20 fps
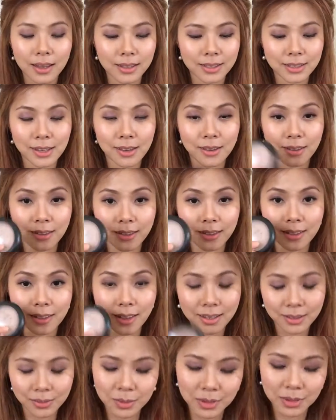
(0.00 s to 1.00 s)
So
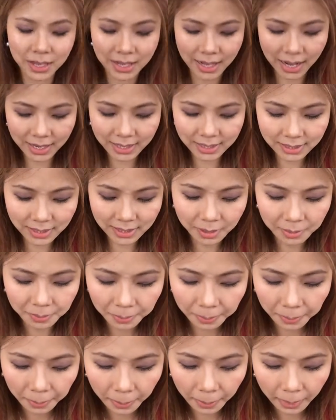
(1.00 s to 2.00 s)
that's really nice,
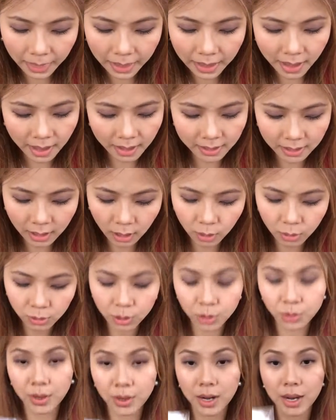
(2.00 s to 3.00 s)
and it goes
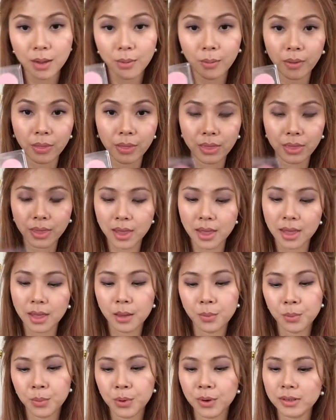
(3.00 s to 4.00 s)
great with the
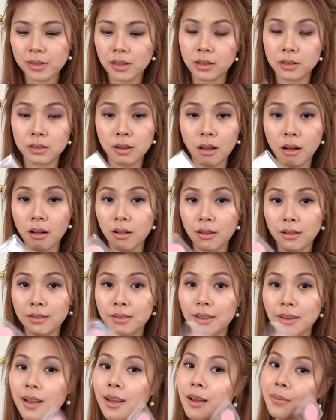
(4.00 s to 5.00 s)
porcelain doll
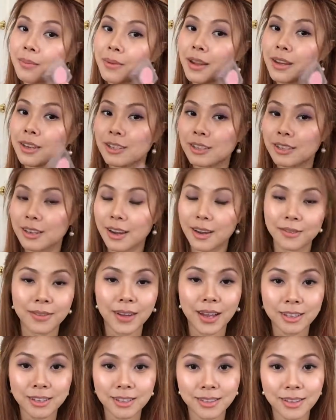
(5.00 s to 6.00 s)
blush. I
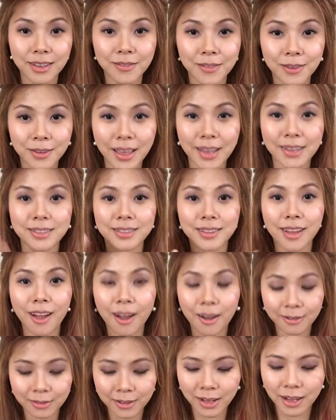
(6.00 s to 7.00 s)
find just gives you that
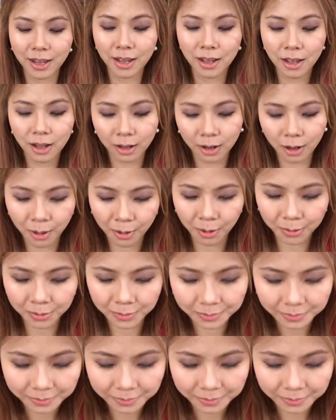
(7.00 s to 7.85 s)
soft glow.